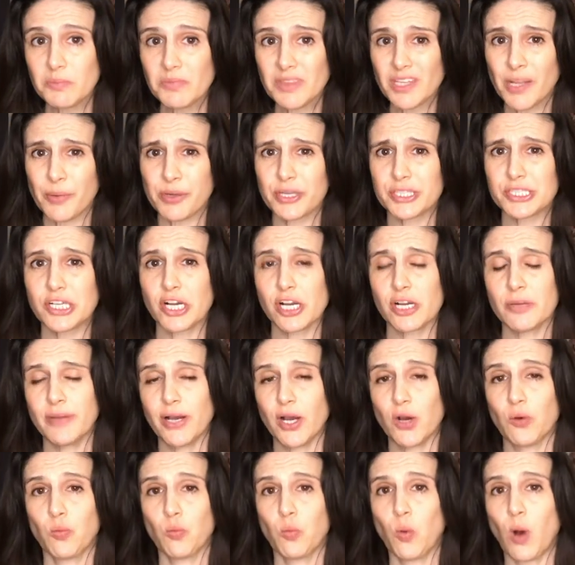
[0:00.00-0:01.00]
I want to talk
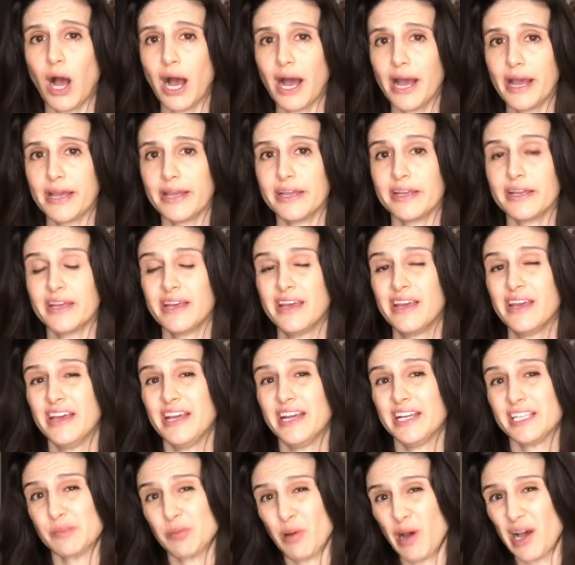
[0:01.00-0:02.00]
about why
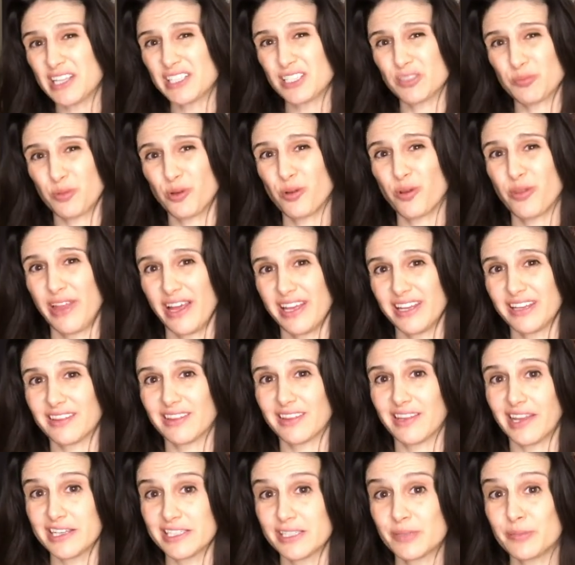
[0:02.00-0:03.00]
it's possible that
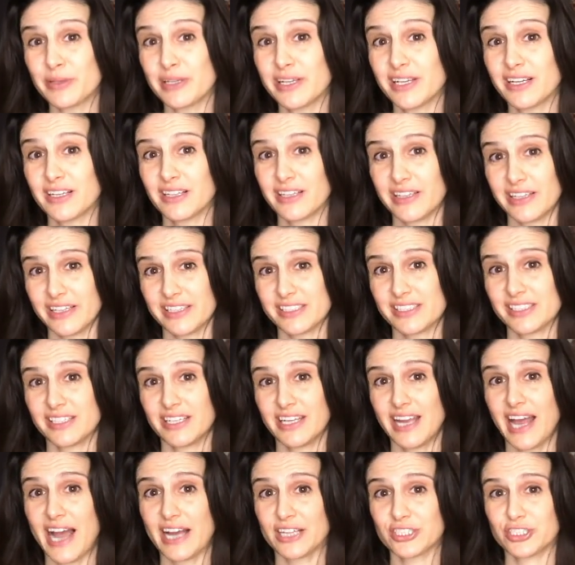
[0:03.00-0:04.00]
lesbian cliques
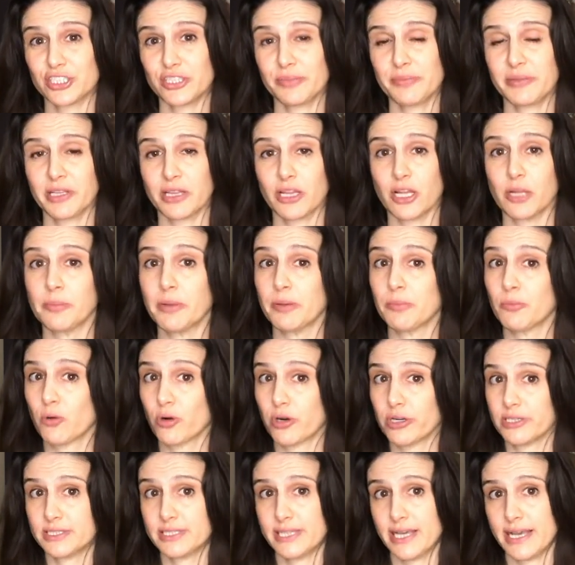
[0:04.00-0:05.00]
could actually be a little bit
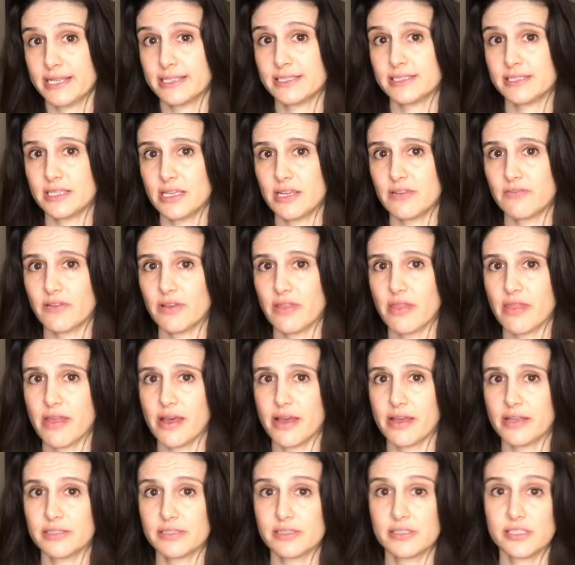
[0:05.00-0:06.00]
more intense even
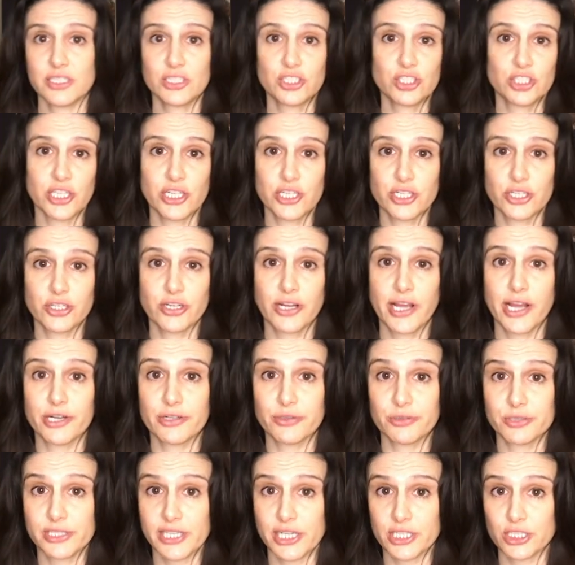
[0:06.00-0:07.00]
than cisgendered
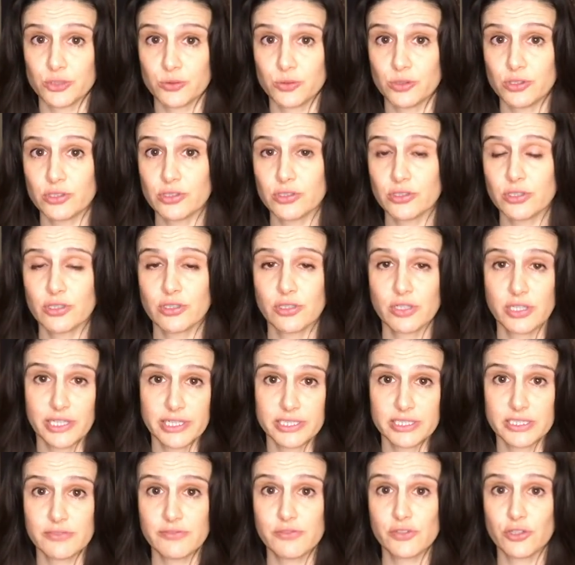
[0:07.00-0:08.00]
heterosexual
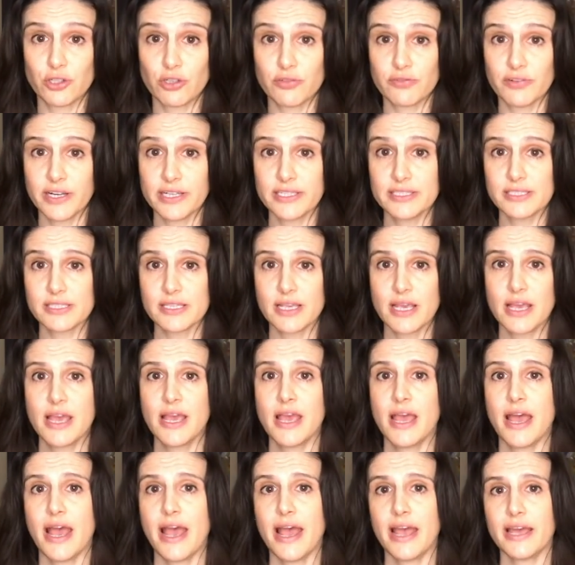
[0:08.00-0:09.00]
cliques of girlfriends.
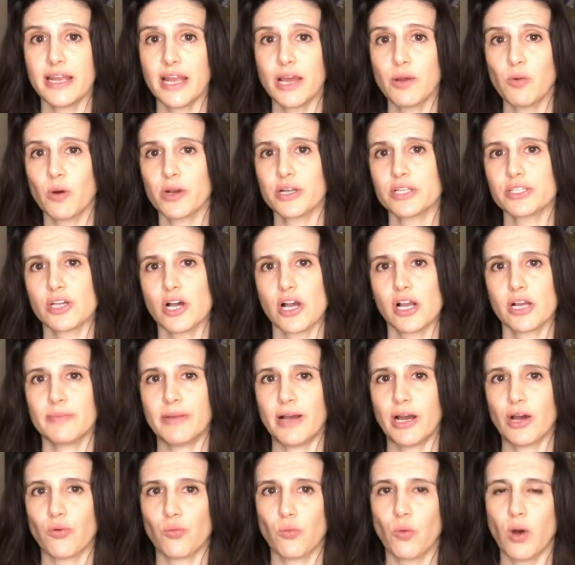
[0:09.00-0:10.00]
And I want to talk
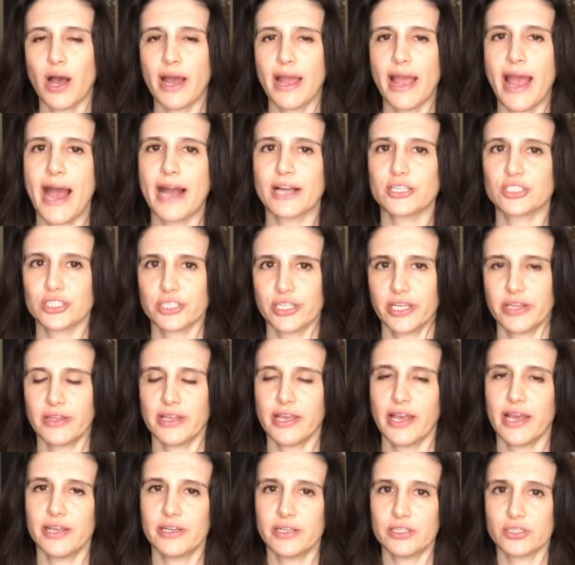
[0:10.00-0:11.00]
about why actually in
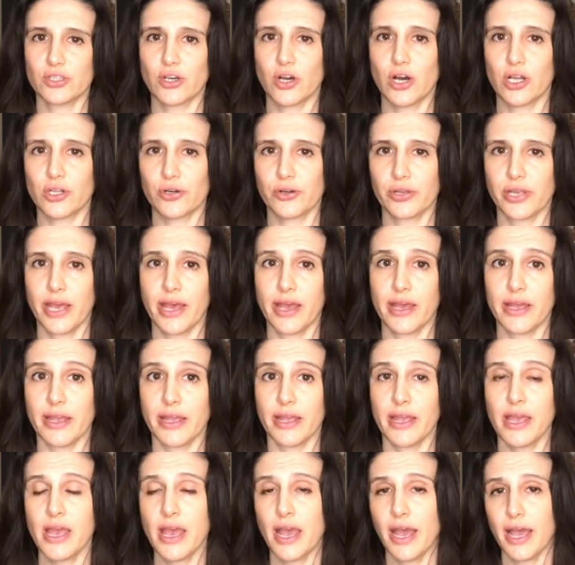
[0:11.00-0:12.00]
the end it's all
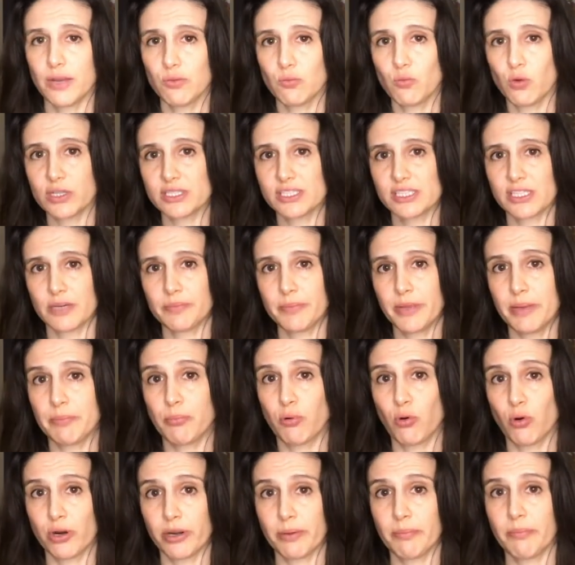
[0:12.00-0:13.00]
okay and what some
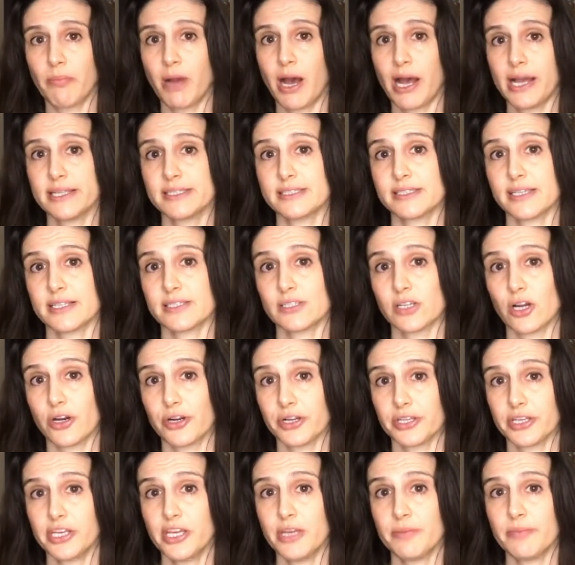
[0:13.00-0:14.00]
important mindsets are
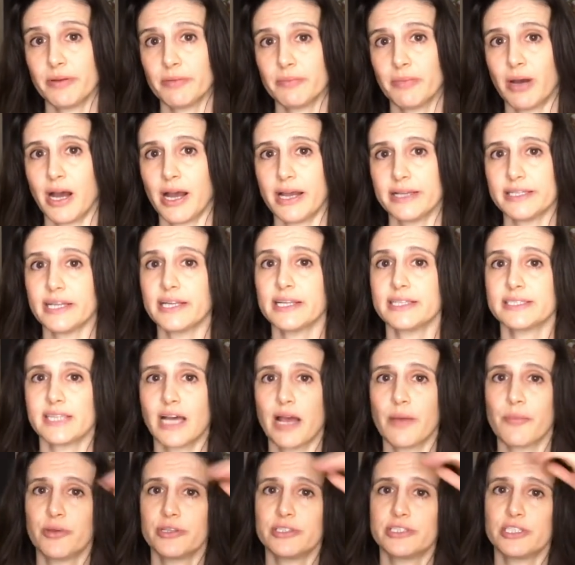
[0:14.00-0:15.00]
to keep in mind
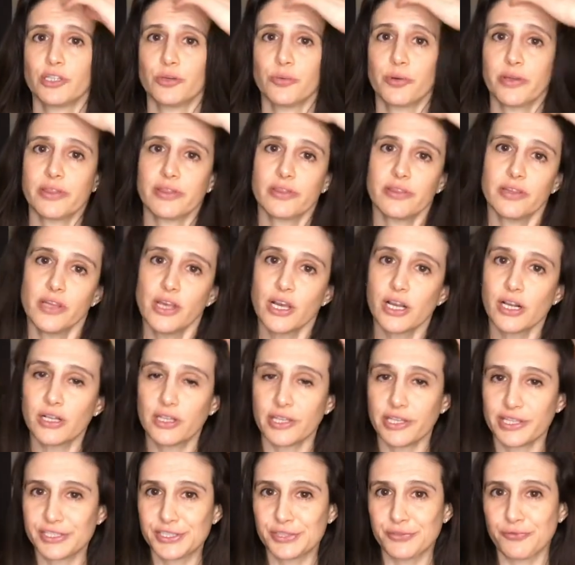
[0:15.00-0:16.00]
anytime we deal with
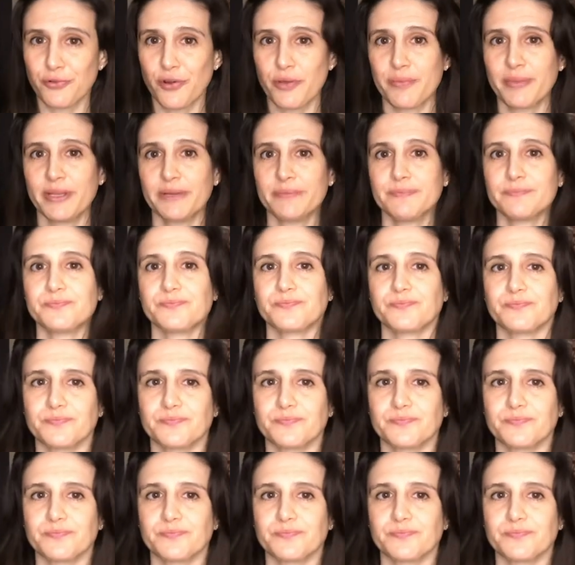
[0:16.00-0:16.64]
cliques of women.